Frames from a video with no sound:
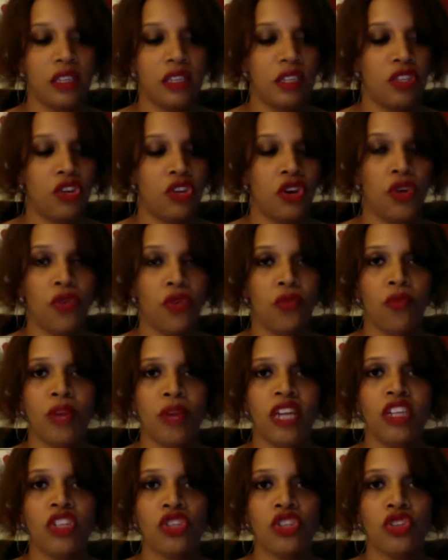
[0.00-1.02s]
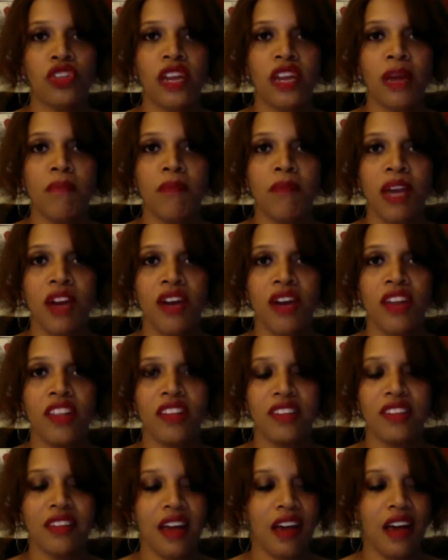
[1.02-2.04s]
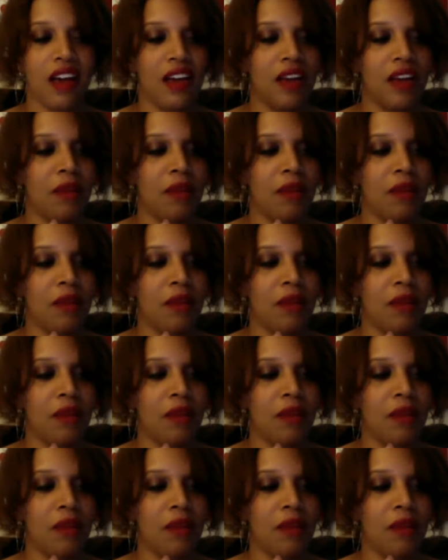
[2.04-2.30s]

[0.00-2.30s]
you know, making sure that I marry this guy.